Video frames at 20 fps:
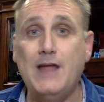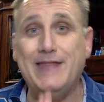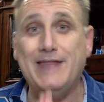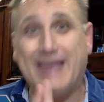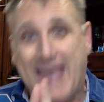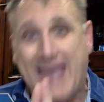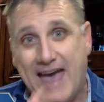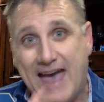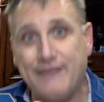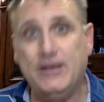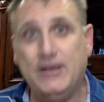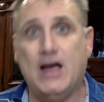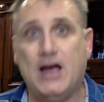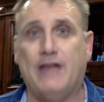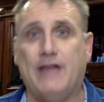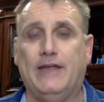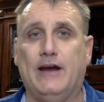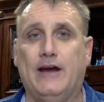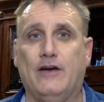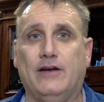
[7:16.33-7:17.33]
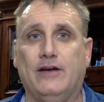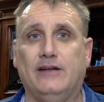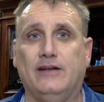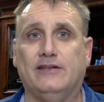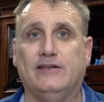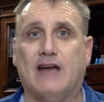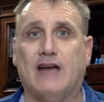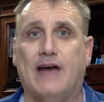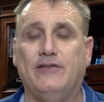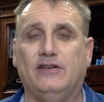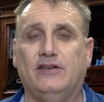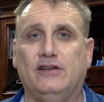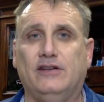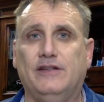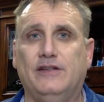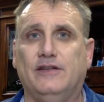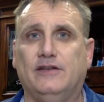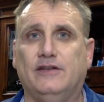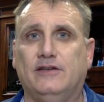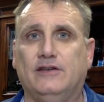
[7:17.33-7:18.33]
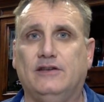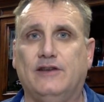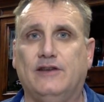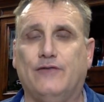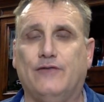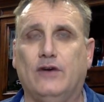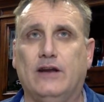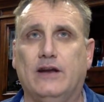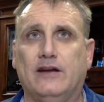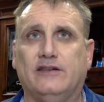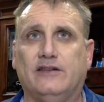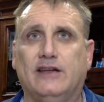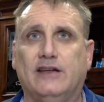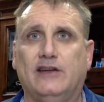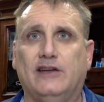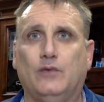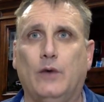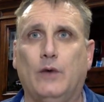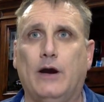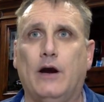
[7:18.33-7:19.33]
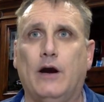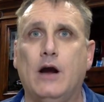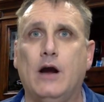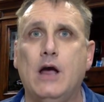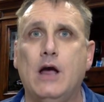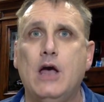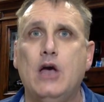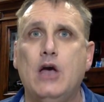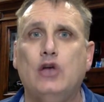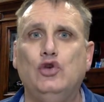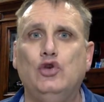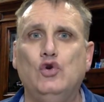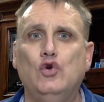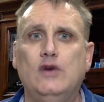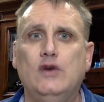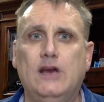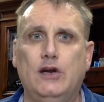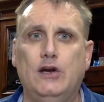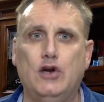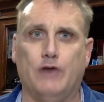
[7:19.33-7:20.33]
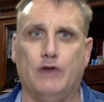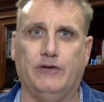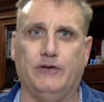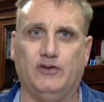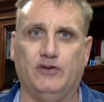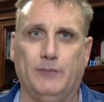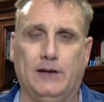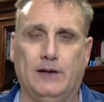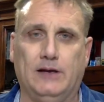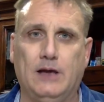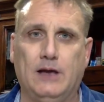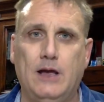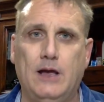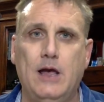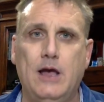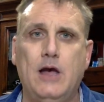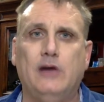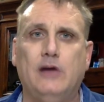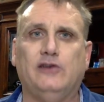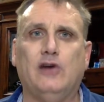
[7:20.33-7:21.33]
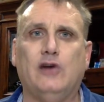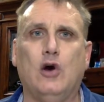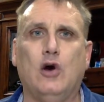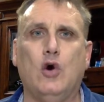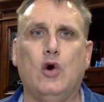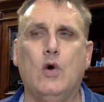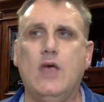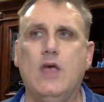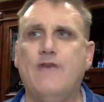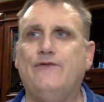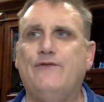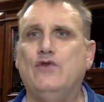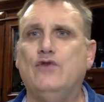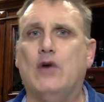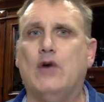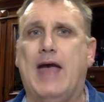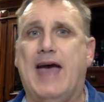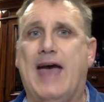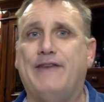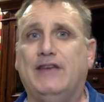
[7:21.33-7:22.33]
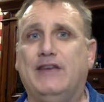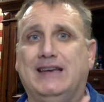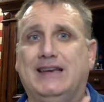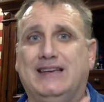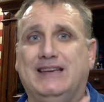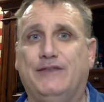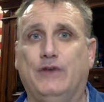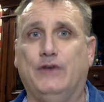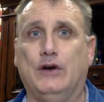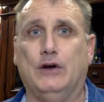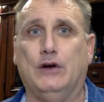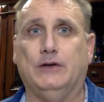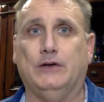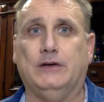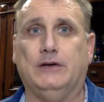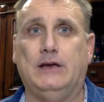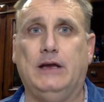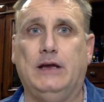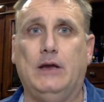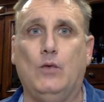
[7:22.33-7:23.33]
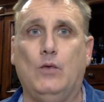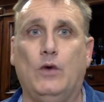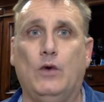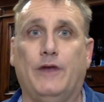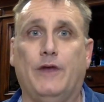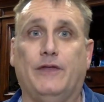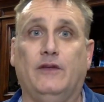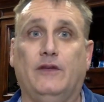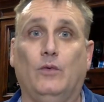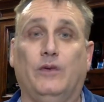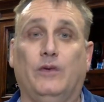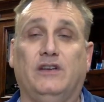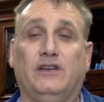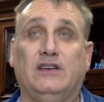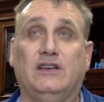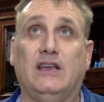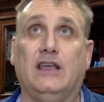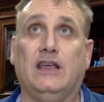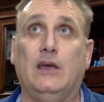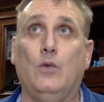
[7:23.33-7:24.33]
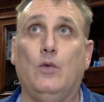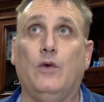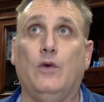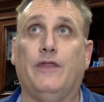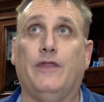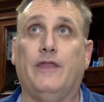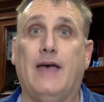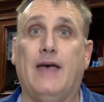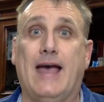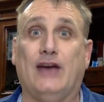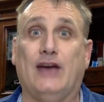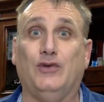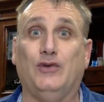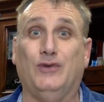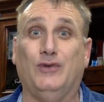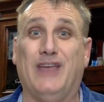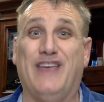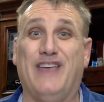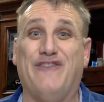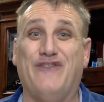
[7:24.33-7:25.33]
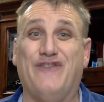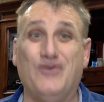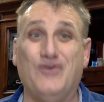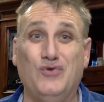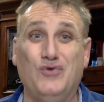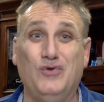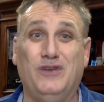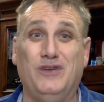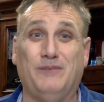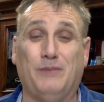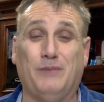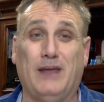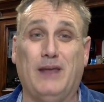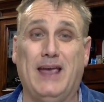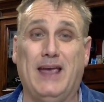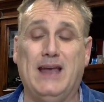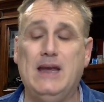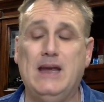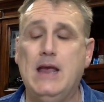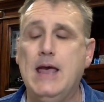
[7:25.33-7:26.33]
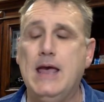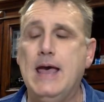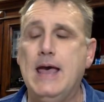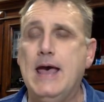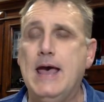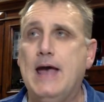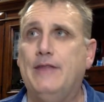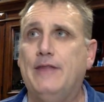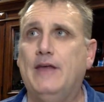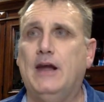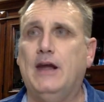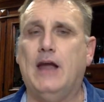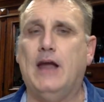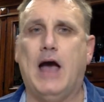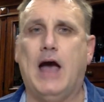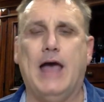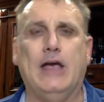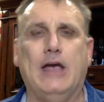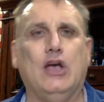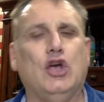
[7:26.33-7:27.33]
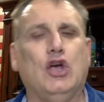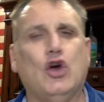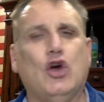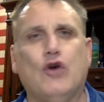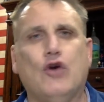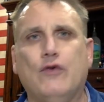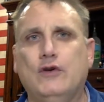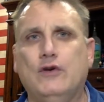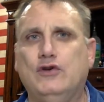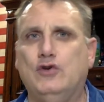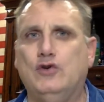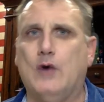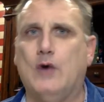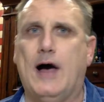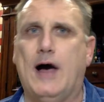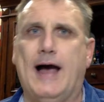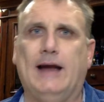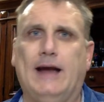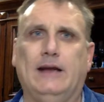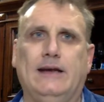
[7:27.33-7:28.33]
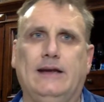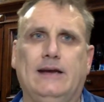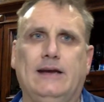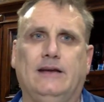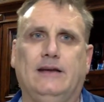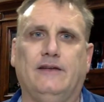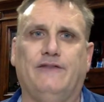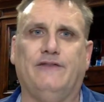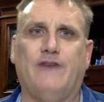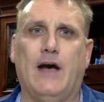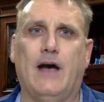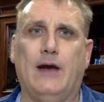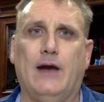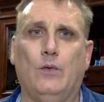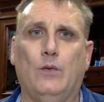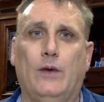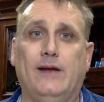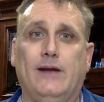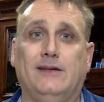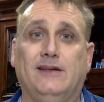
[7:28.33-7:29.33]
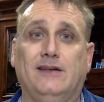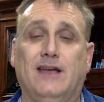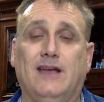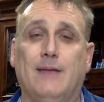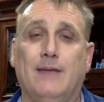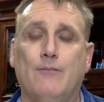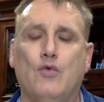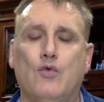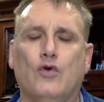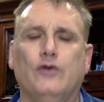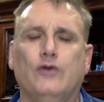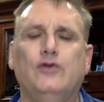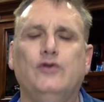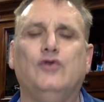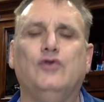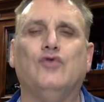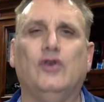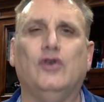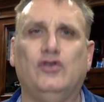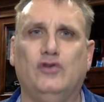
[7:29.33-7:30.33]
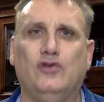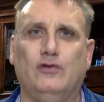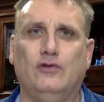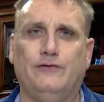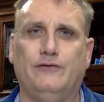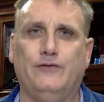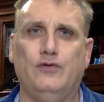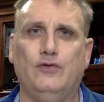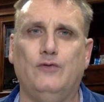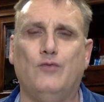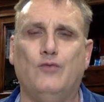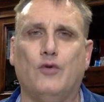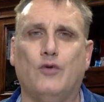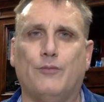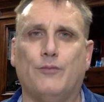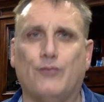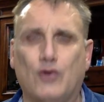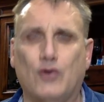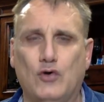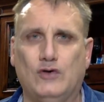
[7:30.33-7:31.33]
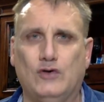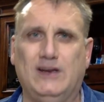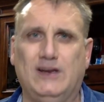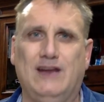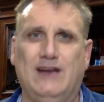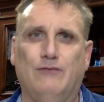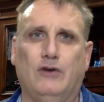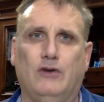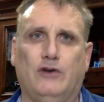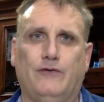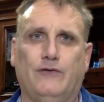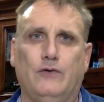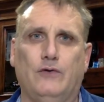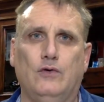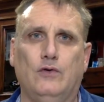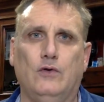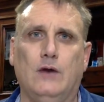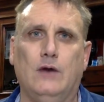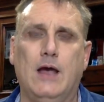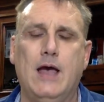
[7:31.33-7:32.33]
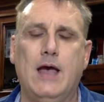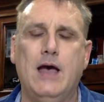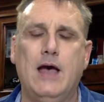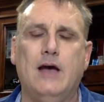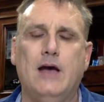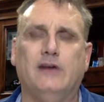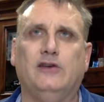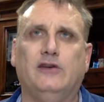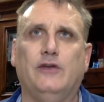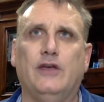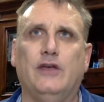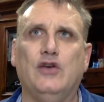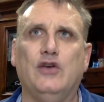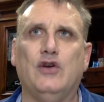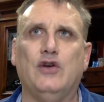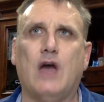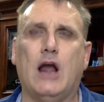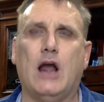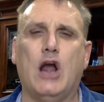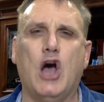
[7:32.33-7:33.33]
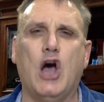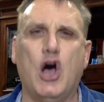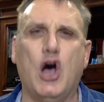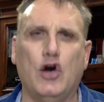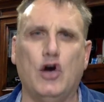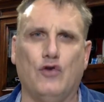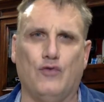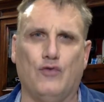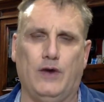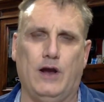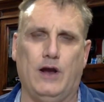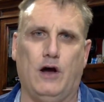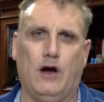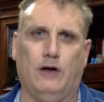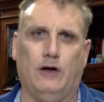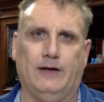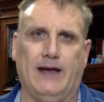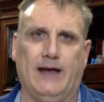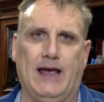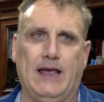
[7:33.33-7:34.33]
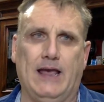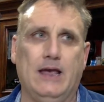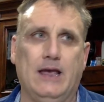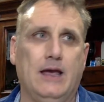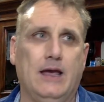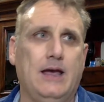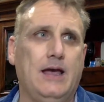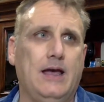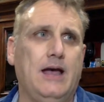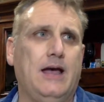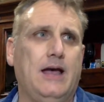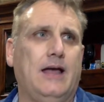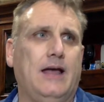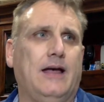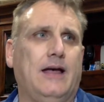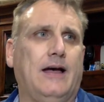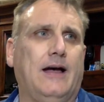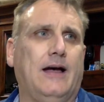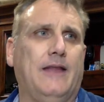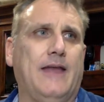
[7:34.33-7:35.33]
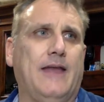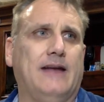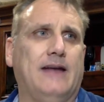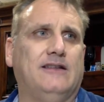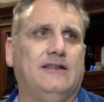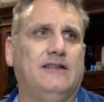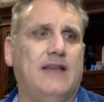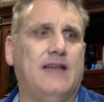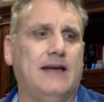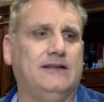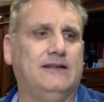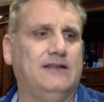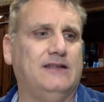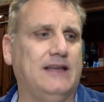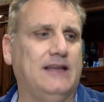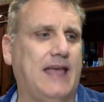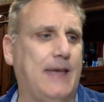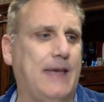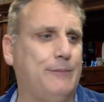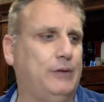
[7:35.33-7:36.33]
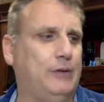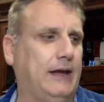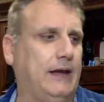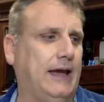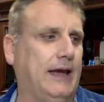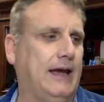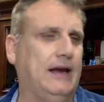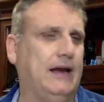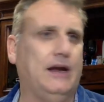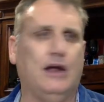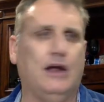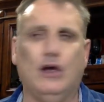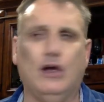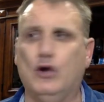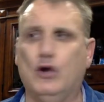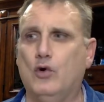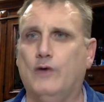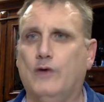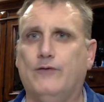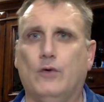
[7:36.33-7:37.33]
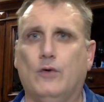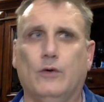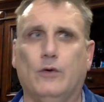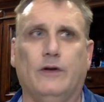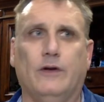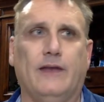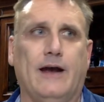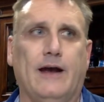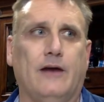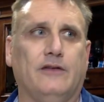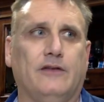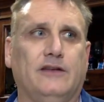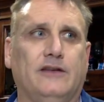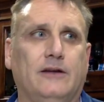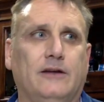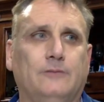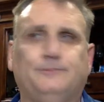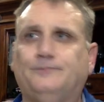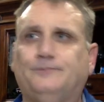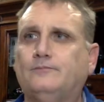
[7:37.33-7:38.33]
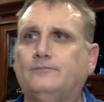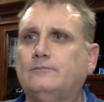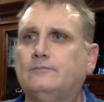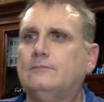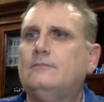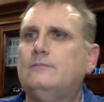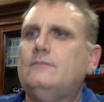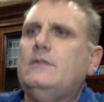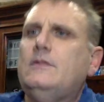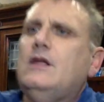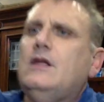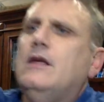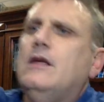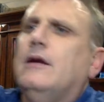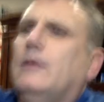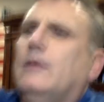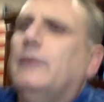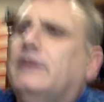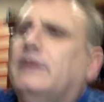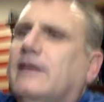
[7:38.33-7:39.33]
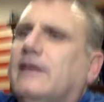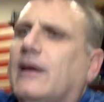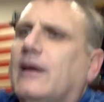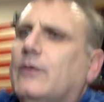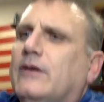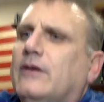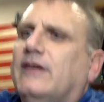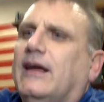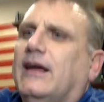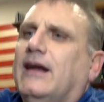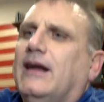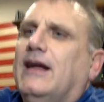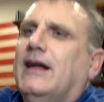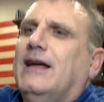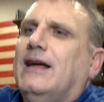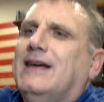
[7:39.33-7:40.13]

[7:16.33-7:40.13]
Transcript: the caveat there is, obviously this is different in a sense where you need nourishment. So if you're having difficulty with sticking with a food plan, then I encourage you highly to find ways to get more nutritional food, more protein-rich food, so that you're not hungry all day. That's the game plan going forward there. So hang on one second.